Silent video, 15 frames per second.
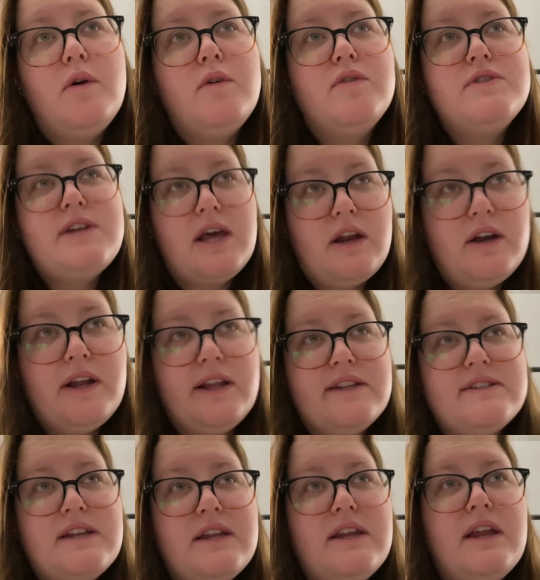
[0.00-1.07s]
Saturday and
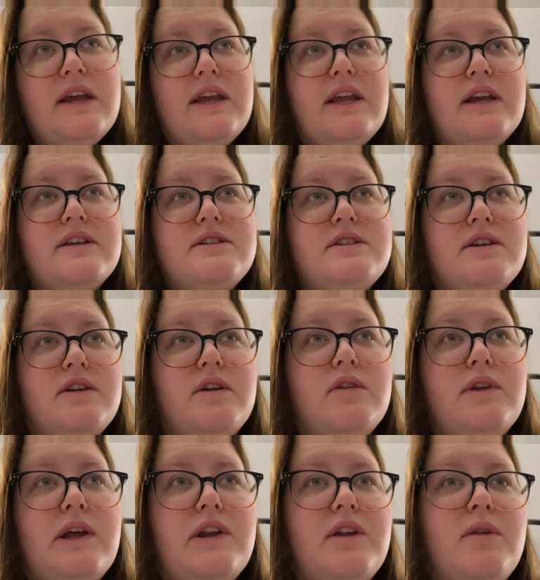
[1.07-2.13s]
Sunday he has to go
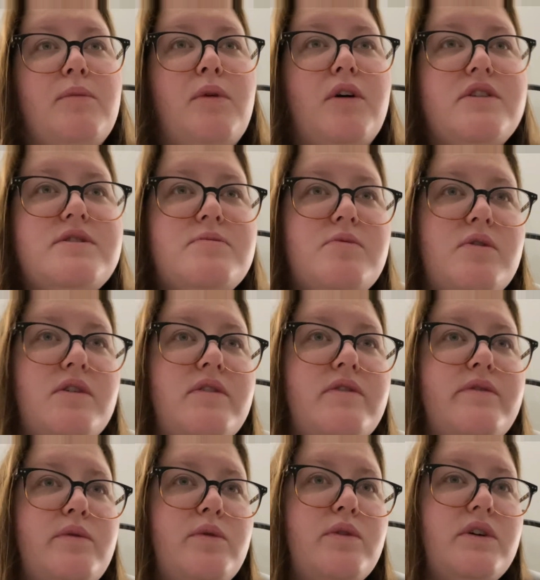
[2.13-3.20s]
down to Baltimore
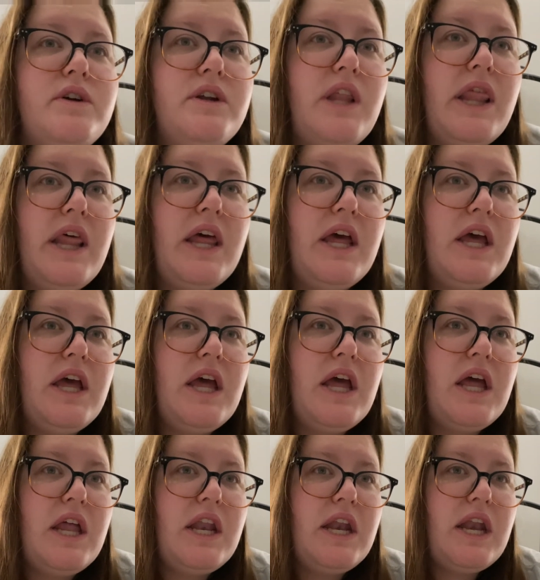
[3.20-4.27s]
for
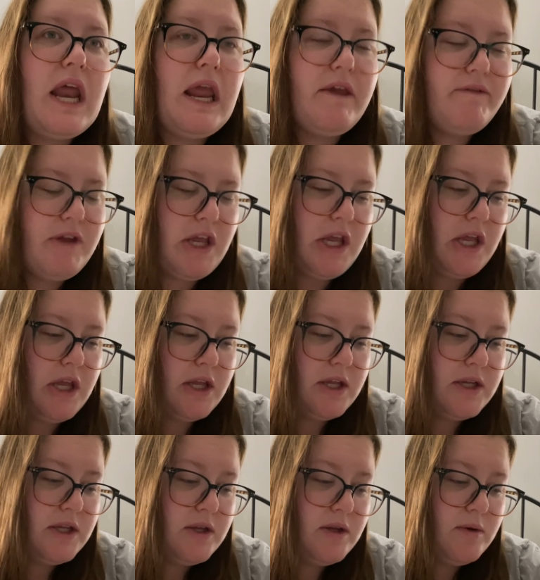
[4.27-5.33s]
the Navy,
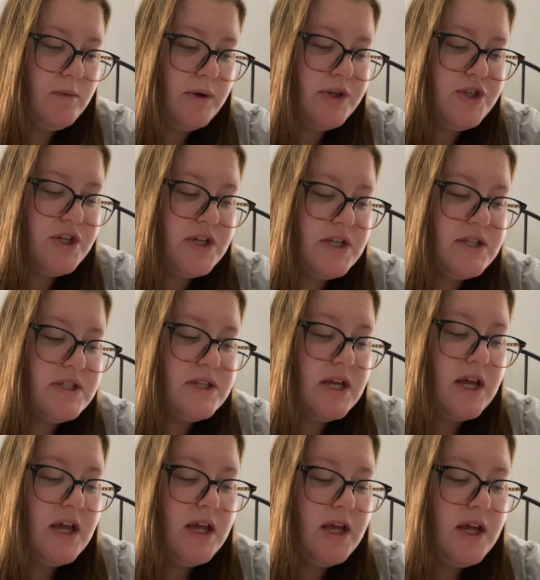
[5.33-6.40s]
which is
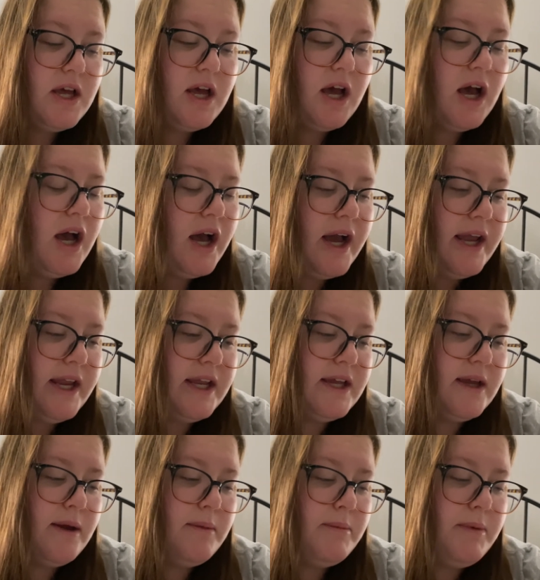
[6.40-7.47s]
a hike,
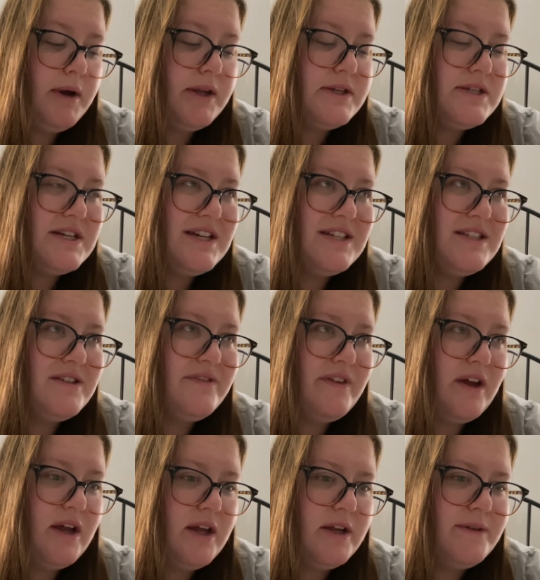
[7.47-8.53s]
but it's
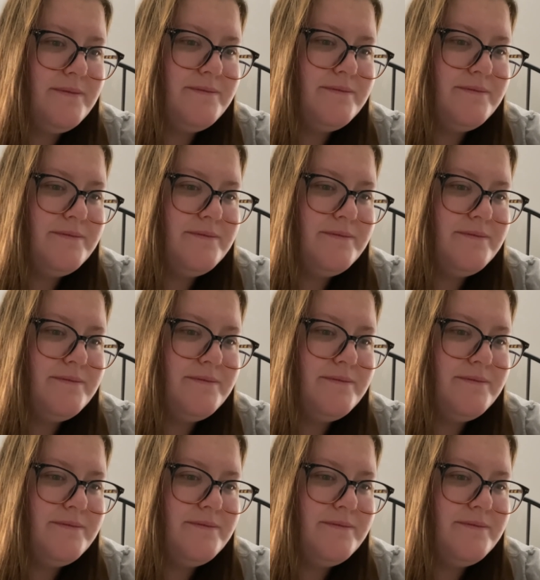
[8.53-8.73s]
fine.